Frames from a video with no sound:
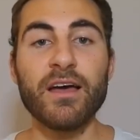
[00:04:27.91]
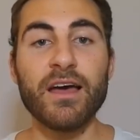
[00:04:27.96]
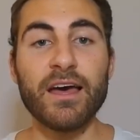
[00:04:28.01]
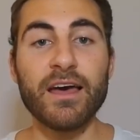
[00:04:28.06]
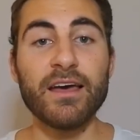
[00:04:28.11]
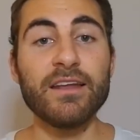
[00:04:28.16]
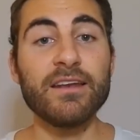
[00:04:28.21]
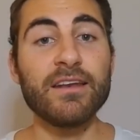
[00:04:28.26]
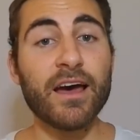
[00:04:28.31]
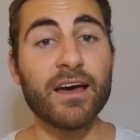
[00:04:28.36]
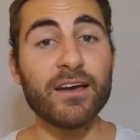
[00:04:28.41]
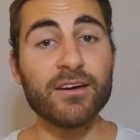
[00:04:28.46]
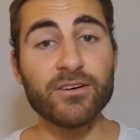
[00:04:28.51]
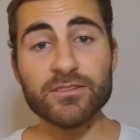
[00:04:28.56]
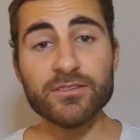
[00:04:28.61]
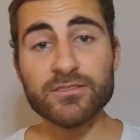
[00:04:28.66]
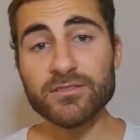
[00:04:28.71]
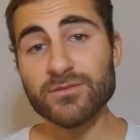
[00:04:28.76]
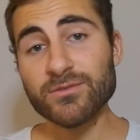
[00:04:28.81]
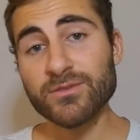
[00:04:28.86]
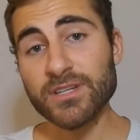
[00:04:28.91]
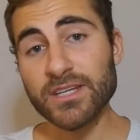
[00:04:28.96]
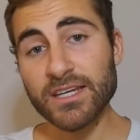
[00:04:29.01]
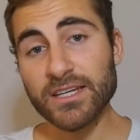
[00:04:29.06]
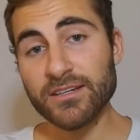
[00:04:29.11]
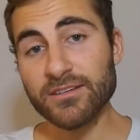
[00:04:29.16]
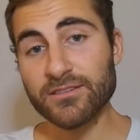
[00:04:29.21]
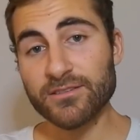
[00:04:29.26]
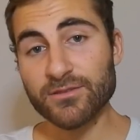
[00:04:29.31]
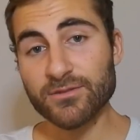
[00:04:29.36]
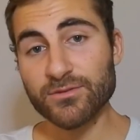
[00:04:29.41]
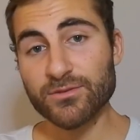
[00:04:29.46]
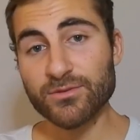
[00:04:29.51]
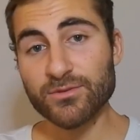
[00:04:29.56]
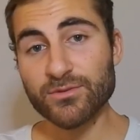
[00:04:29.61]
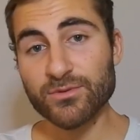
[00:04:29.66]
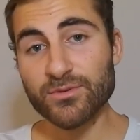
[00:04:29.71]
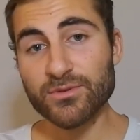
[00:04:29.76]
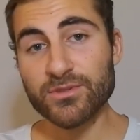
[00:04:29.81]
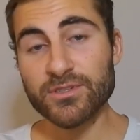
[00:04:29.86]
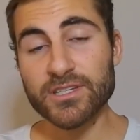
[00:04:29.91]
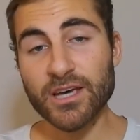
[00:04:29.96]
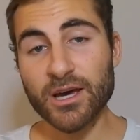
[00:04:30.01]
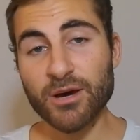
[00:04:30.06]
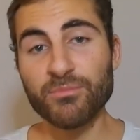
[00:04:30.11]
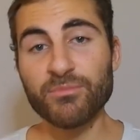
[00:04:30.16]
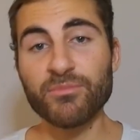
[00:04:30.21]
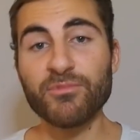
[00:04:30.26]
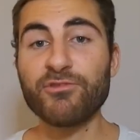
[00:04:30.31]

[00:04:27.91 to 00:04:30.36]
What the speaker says: And I also needed to do some